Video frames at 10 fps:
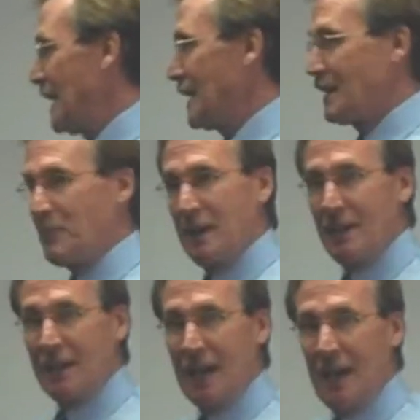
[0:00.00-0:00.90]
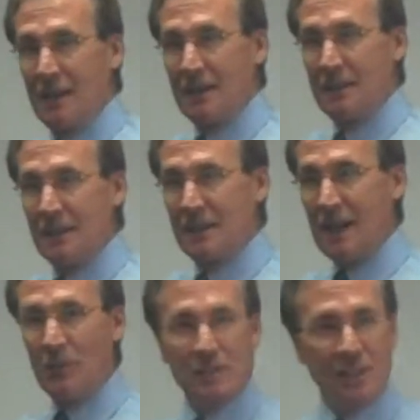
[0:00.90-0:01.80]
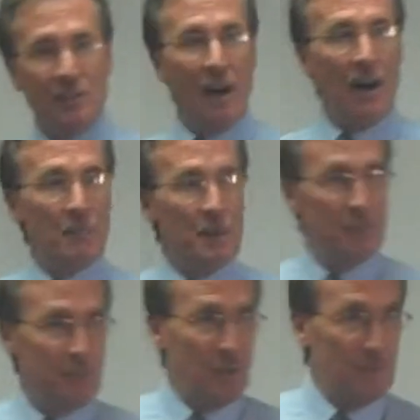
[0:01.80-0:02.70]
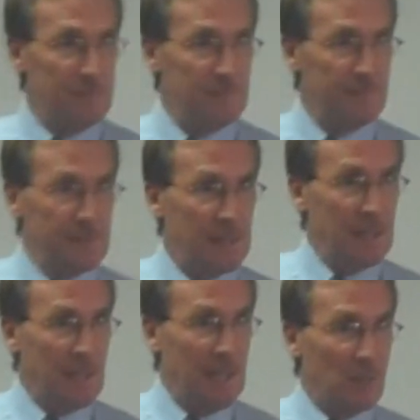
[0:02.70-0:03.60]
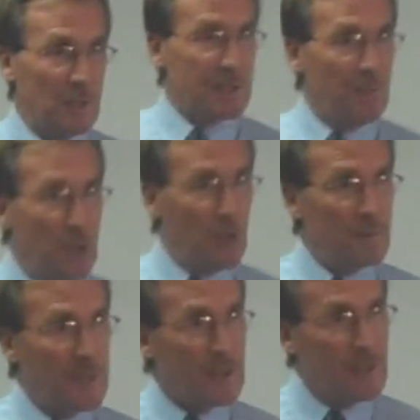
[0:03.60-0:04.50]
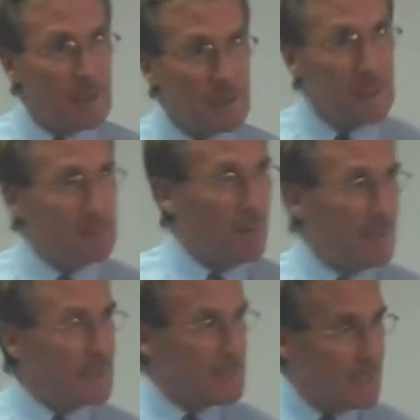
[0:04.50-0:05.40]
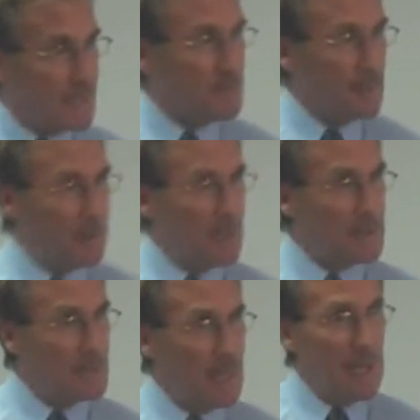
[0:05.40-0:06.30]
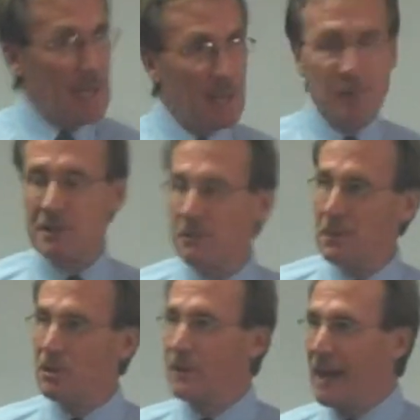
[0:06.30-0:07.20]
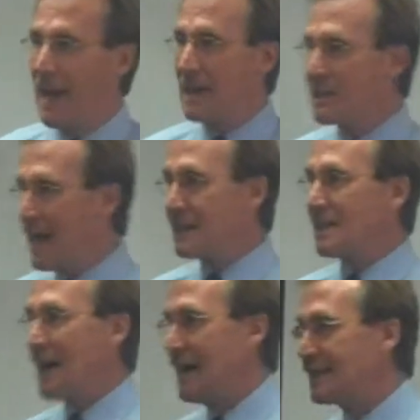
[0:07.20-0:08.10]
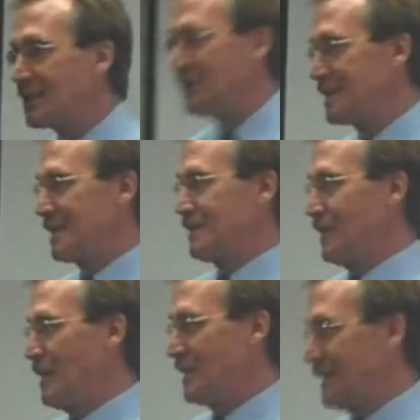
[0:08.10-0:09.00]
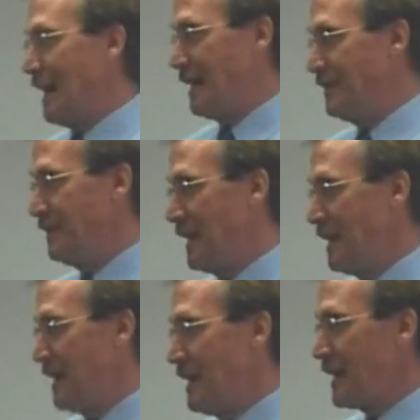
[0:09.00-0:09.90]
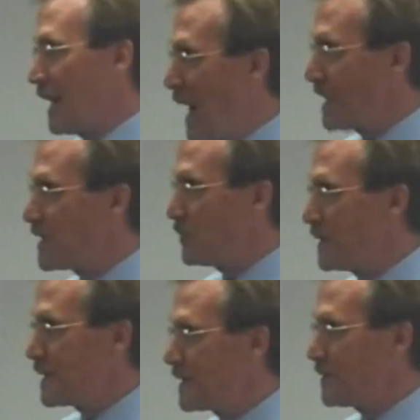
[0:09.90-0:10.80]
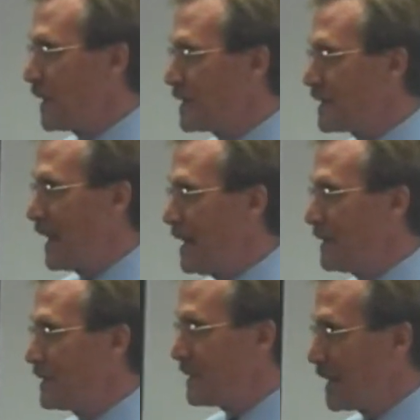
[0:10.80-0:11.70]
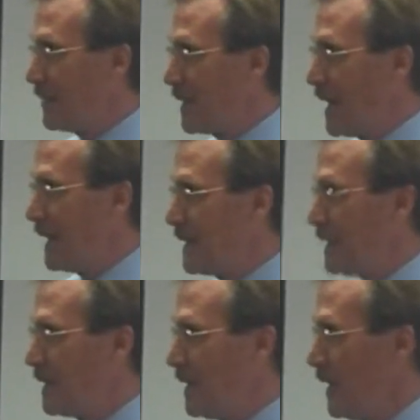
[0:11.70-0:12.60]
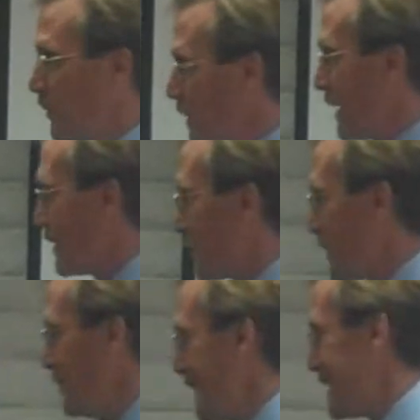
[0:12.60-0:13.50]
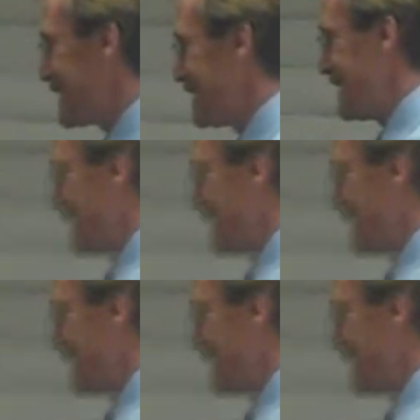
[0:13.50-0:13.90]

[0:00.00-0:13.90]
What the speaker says: into the Pinyon Canyon. That was a dumb move. It was a move that clearly points inexperience, and it's a move that has lots of consequences for our state. The consequences for our state, to give you an idea, within 3 weeks